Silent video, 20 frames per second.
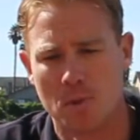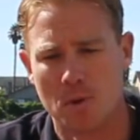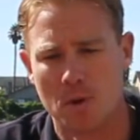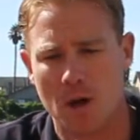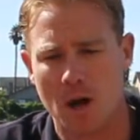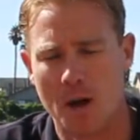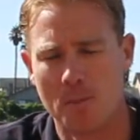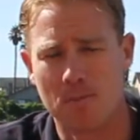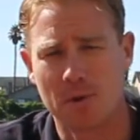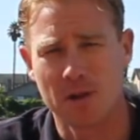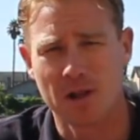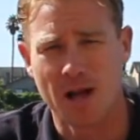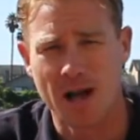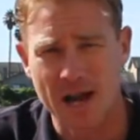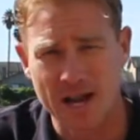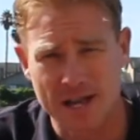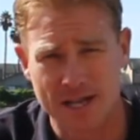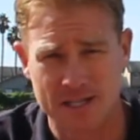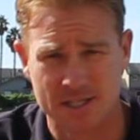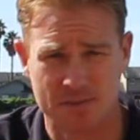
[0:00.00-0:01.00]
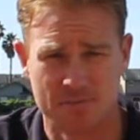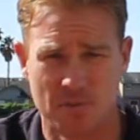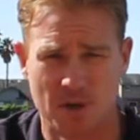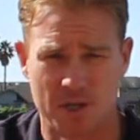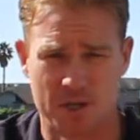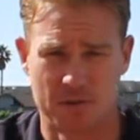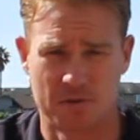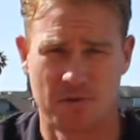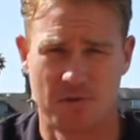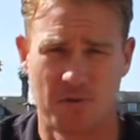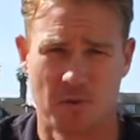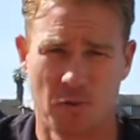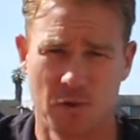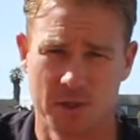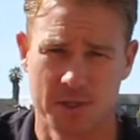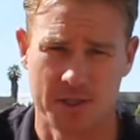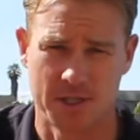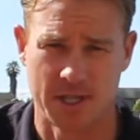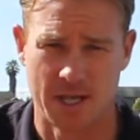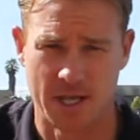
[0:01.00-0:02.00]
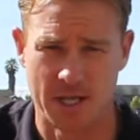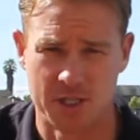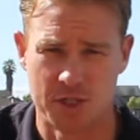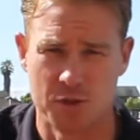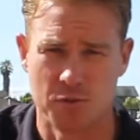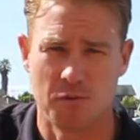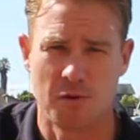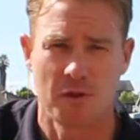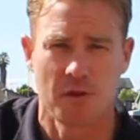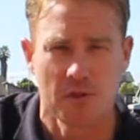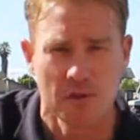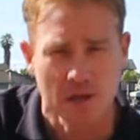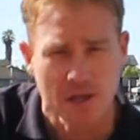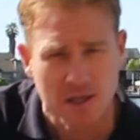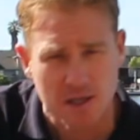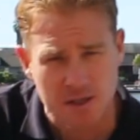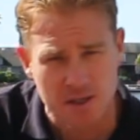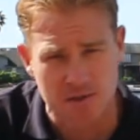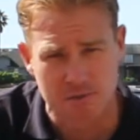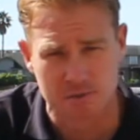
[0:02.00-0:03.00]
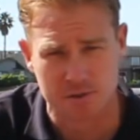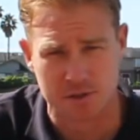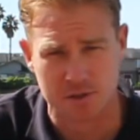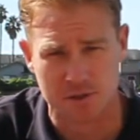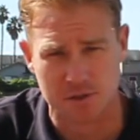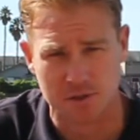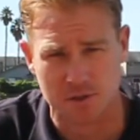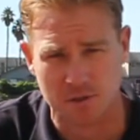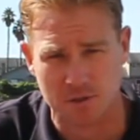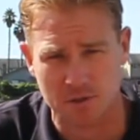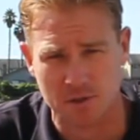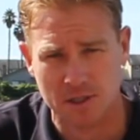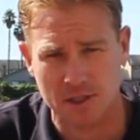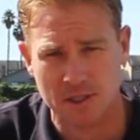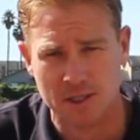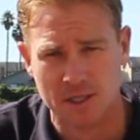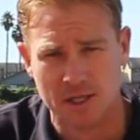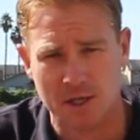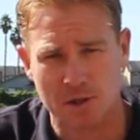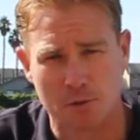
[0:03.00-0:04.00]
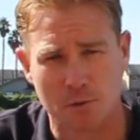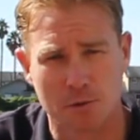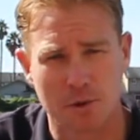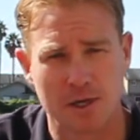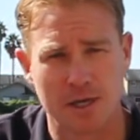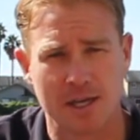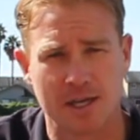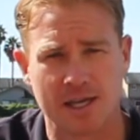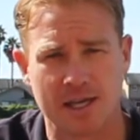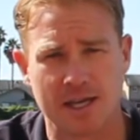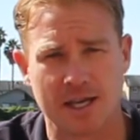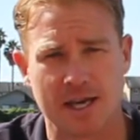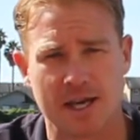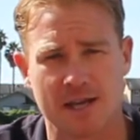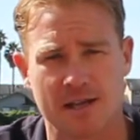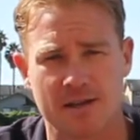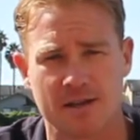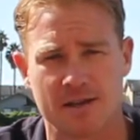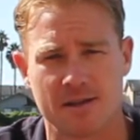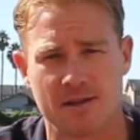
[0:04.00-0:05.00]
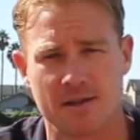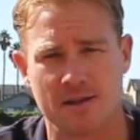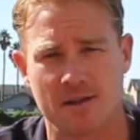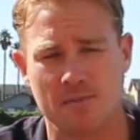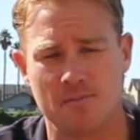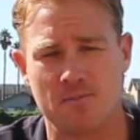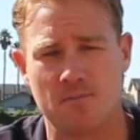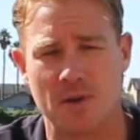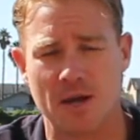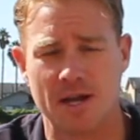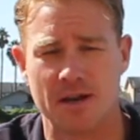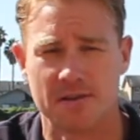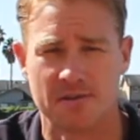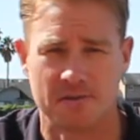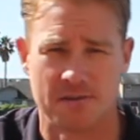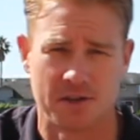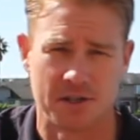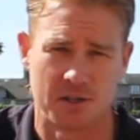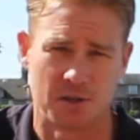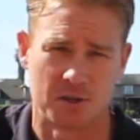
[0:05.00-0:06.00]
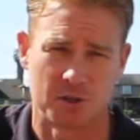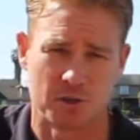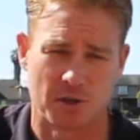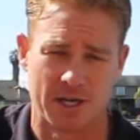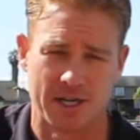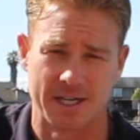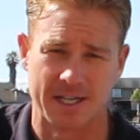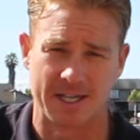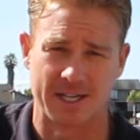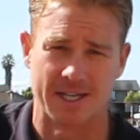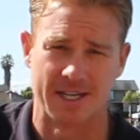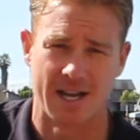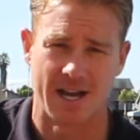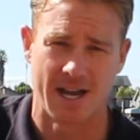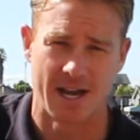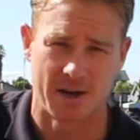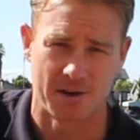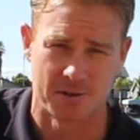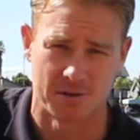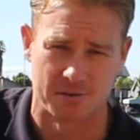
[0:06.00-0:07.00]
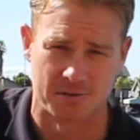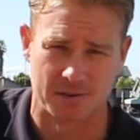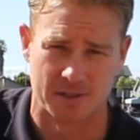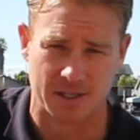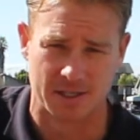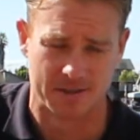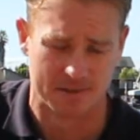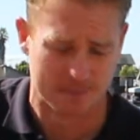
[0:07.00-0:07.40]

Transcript: apply as much force as you think you do in order to get the benefit you're trying to get out of it.